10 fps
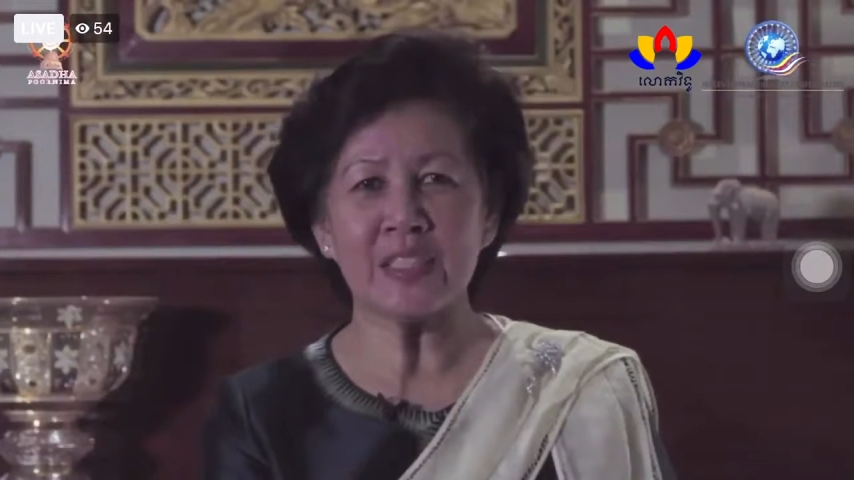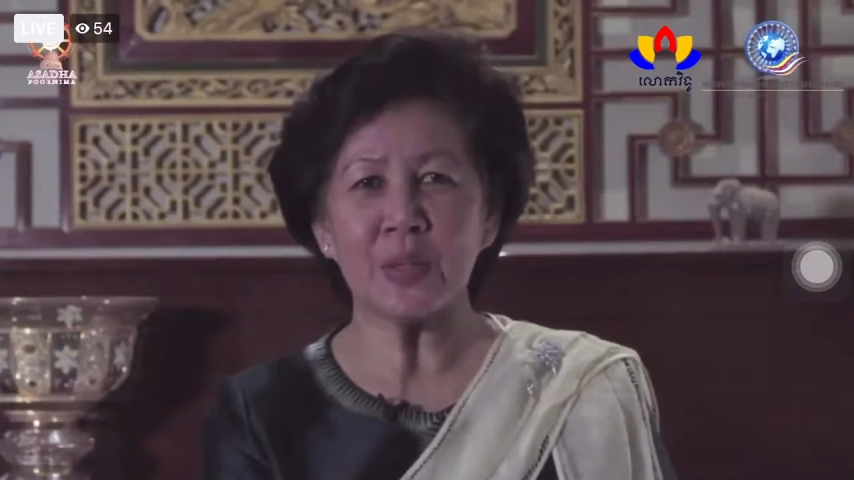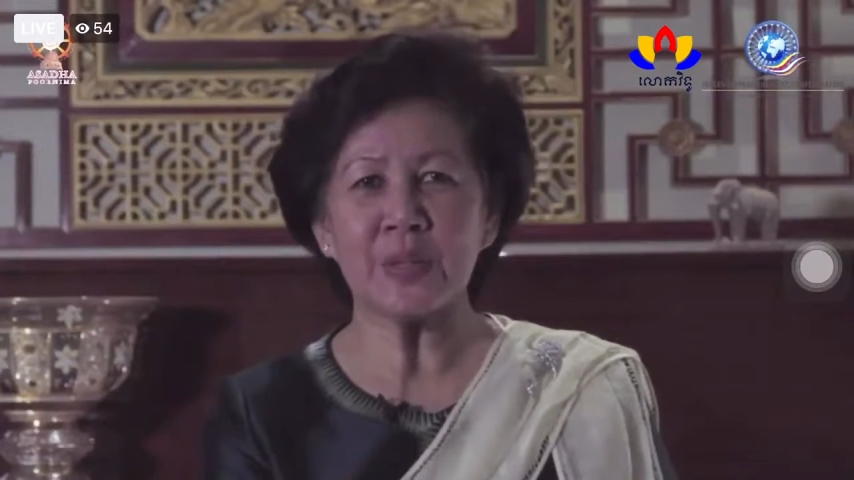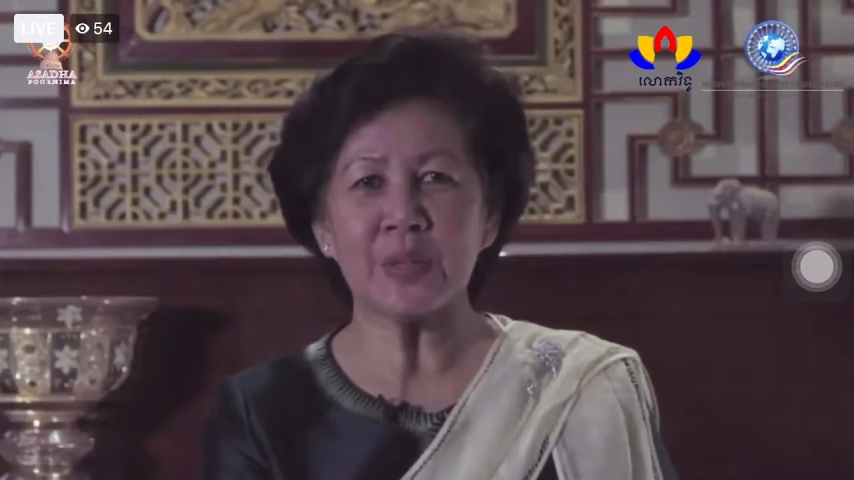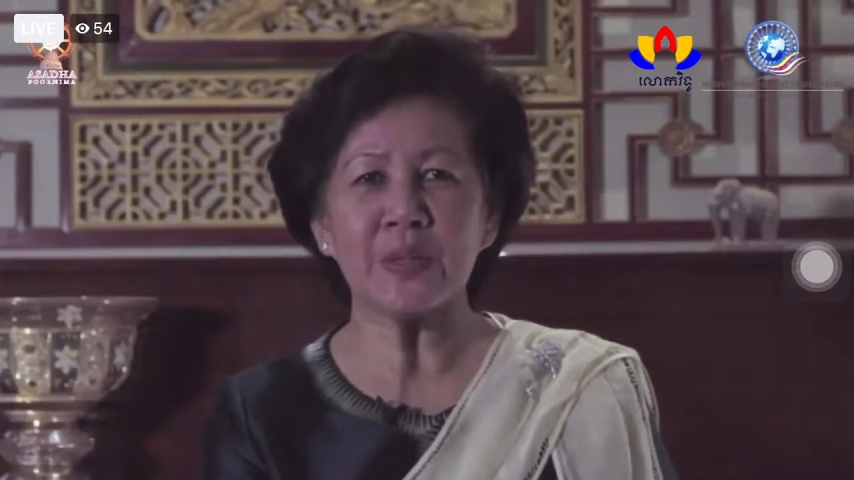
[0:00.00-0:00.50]
on
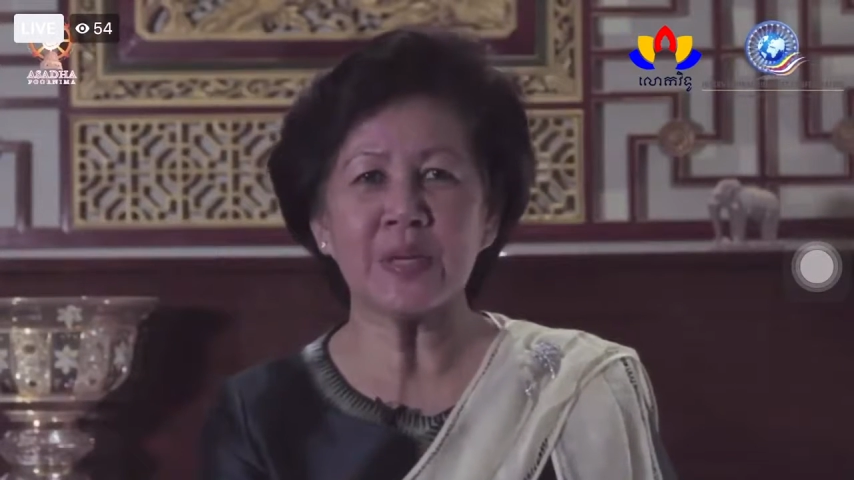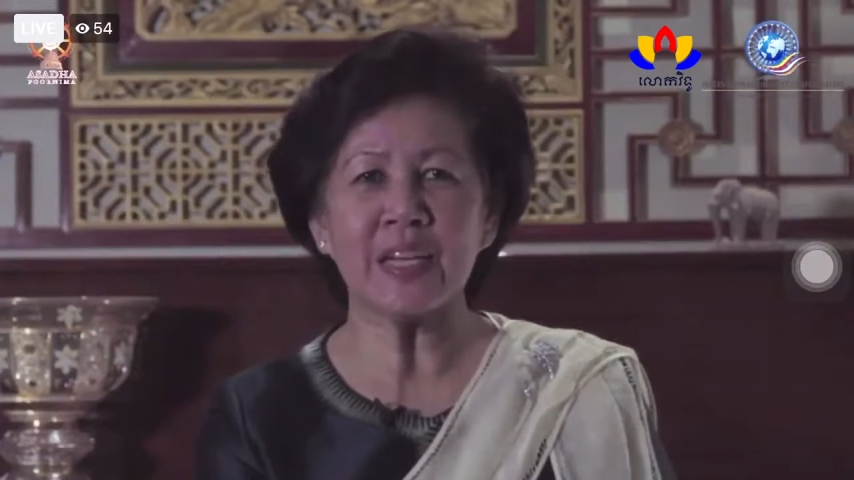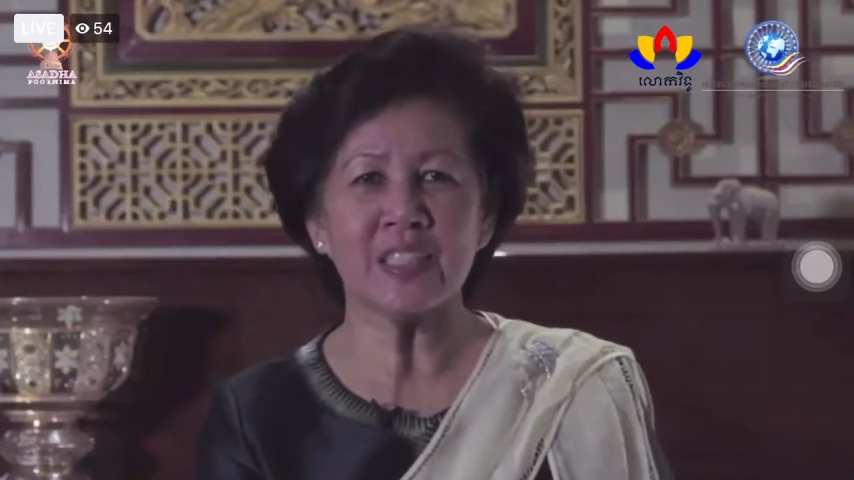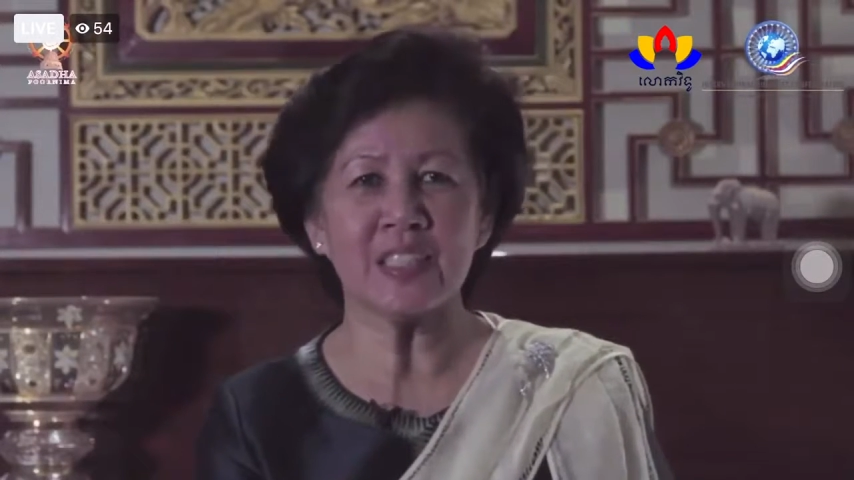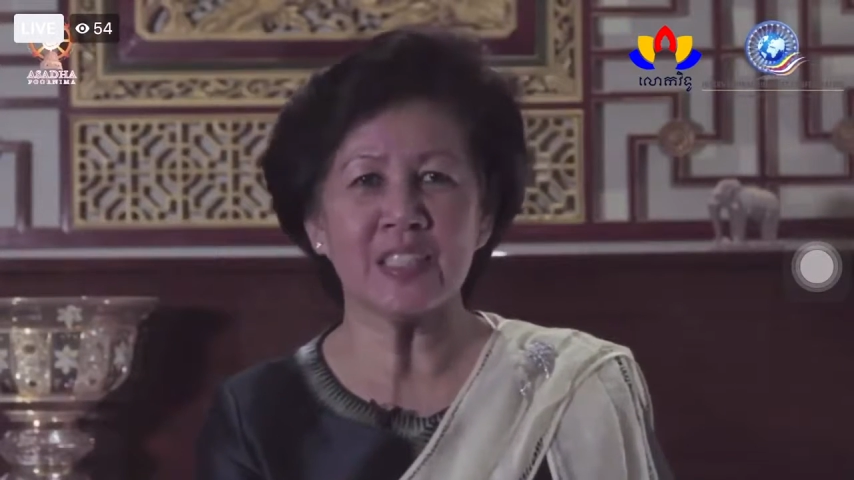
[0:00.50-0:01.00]
the
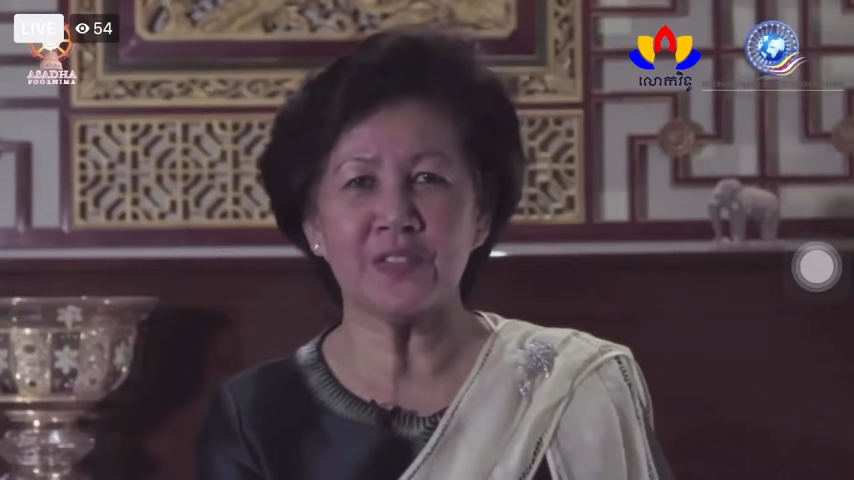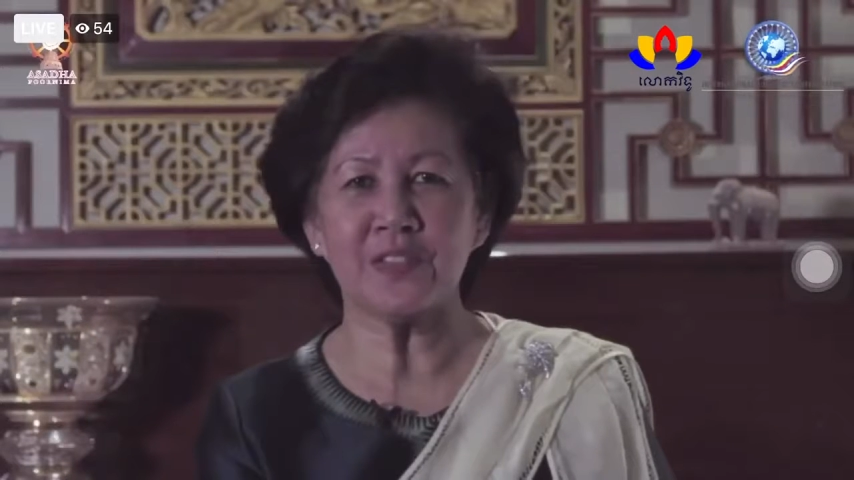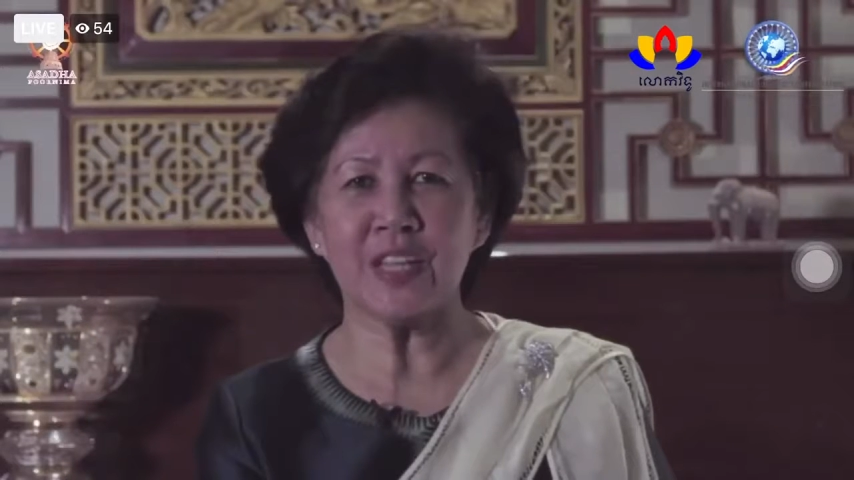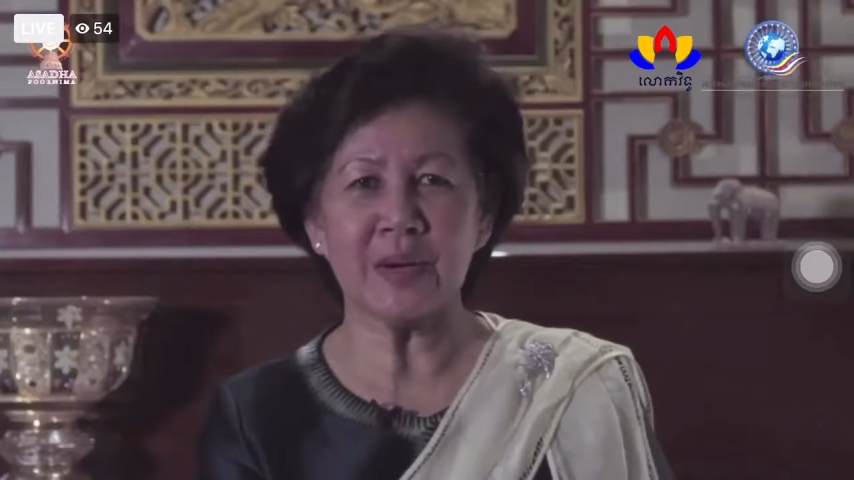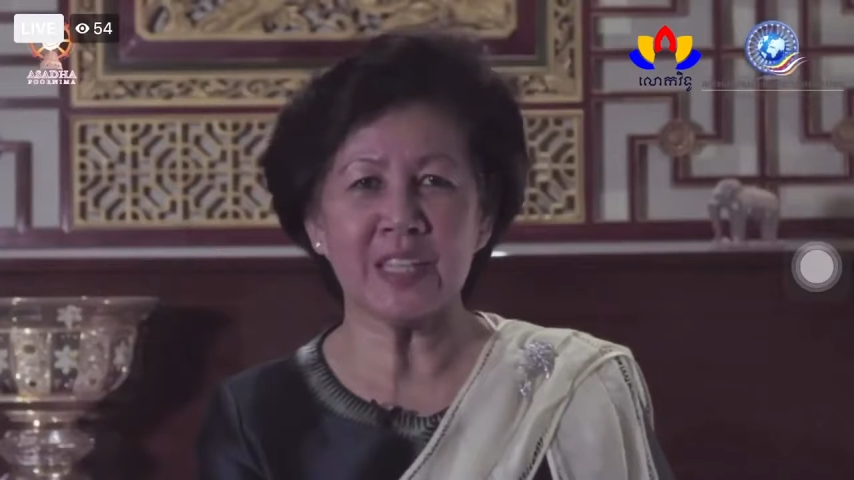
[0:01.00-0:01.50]
occasion of
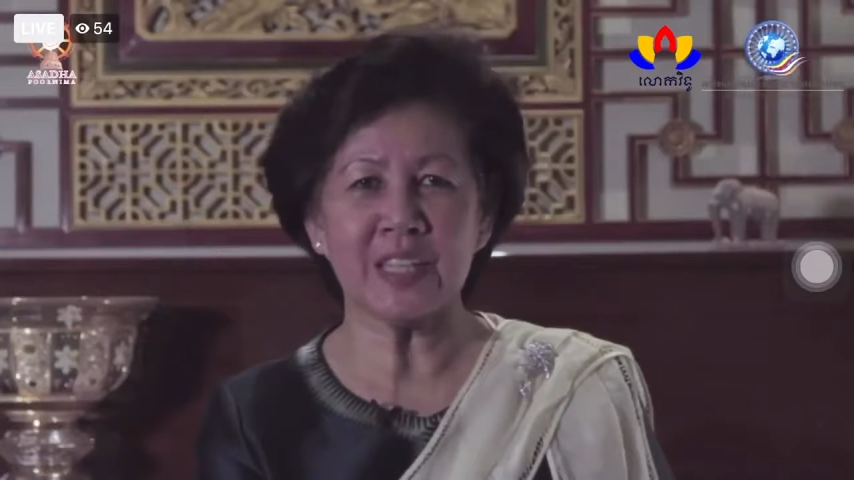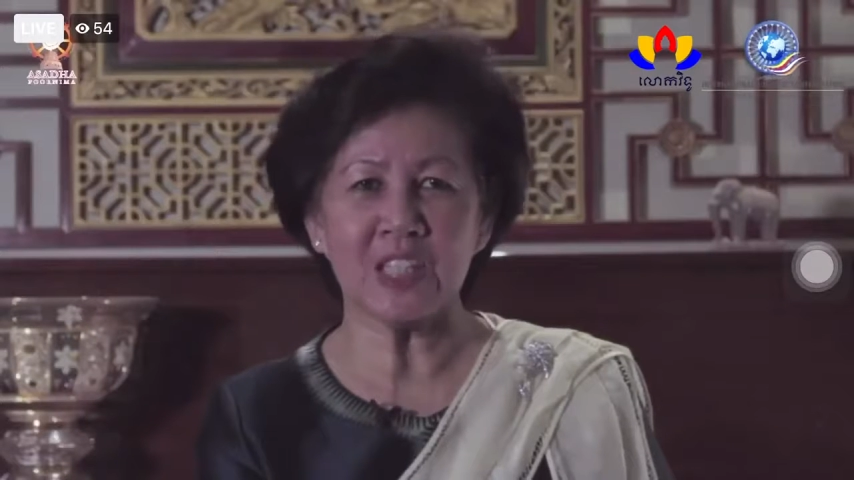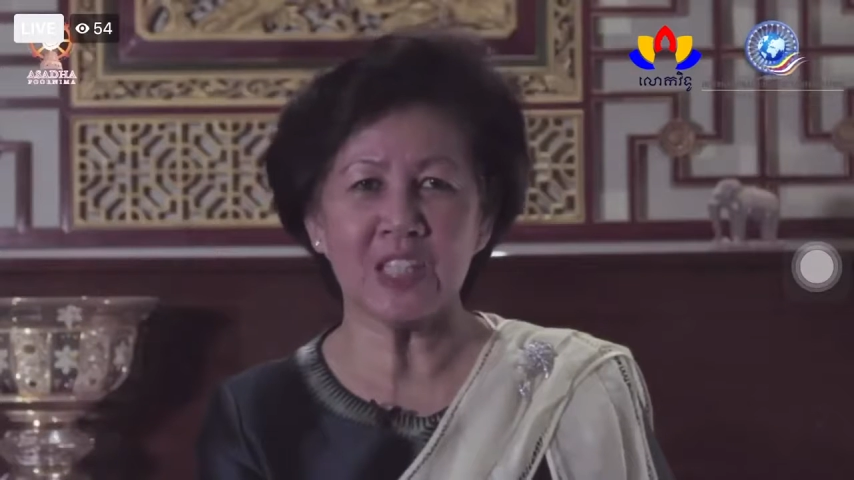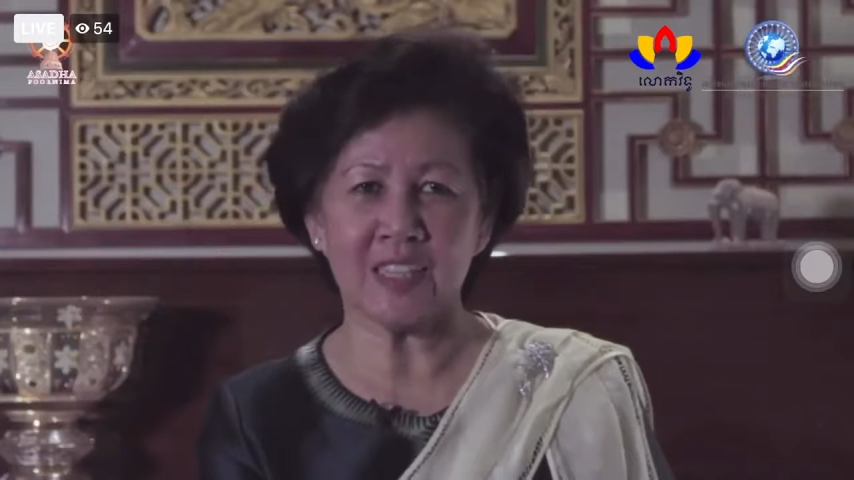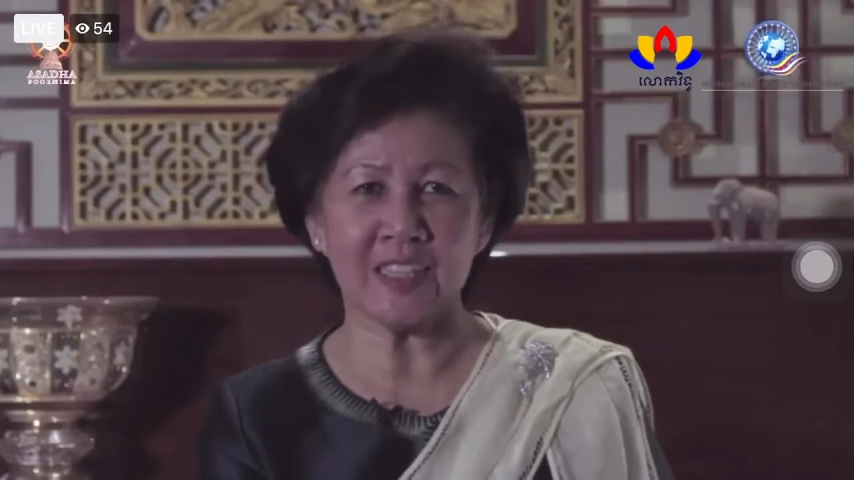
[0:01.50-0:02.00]
Dhamma
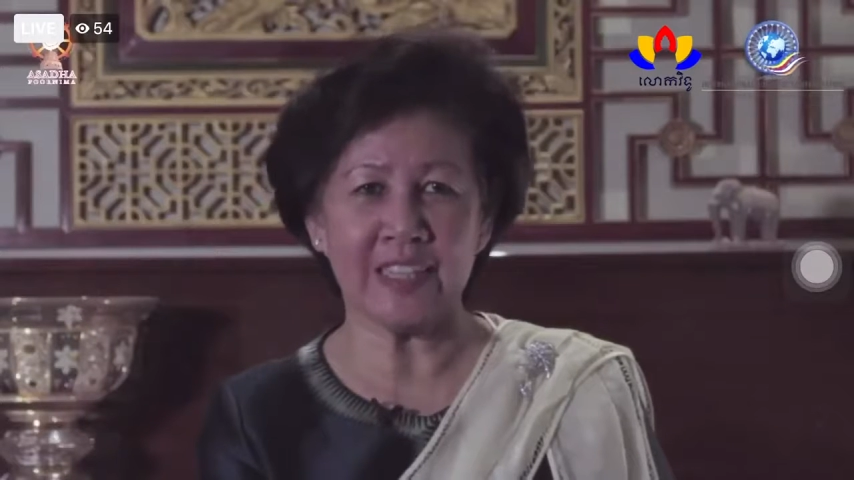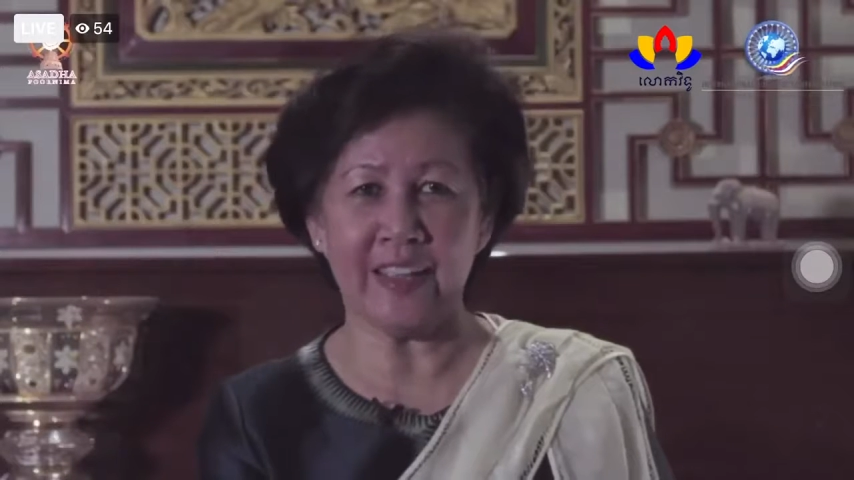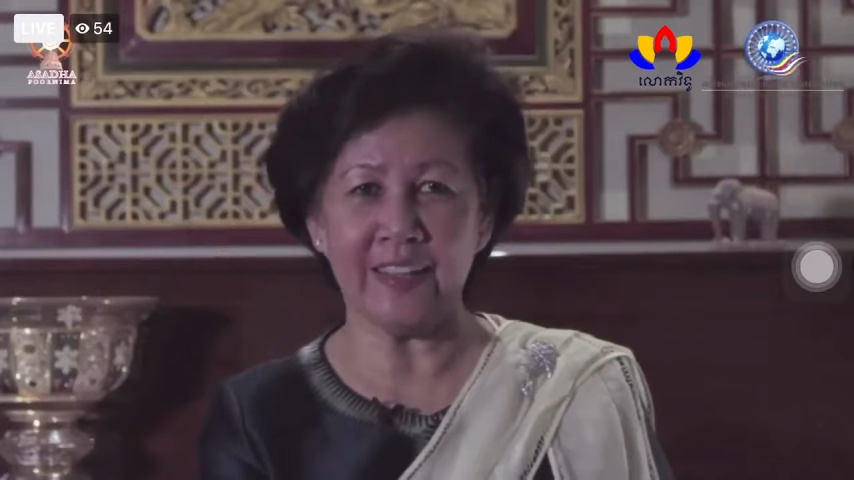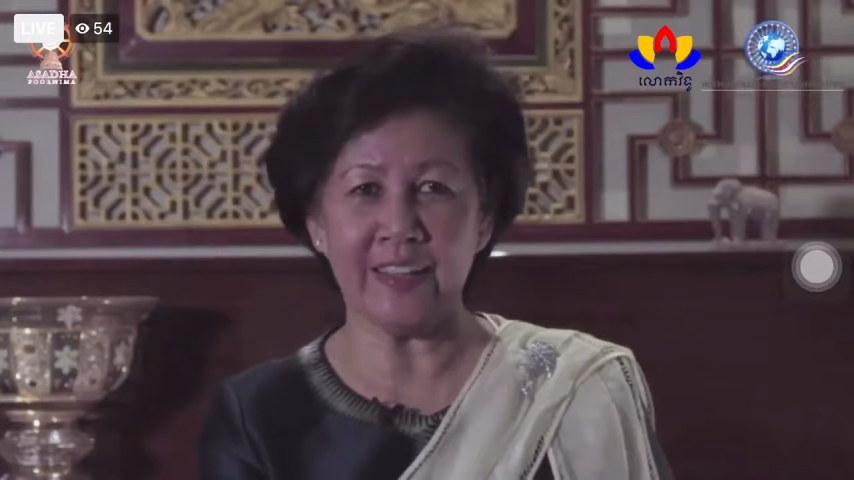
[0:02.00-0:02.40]
Chakra Day